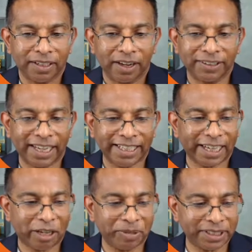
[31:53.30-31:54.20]
Okay,
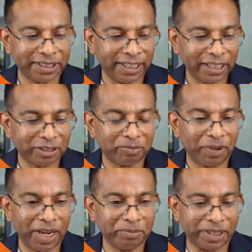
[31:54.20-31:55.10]
Emma's there. It
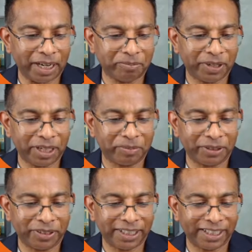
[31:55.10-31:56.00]
might be an unbreakable
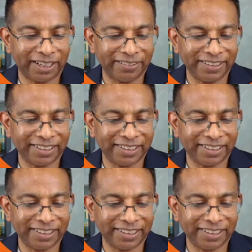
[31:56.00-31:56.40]
lead now.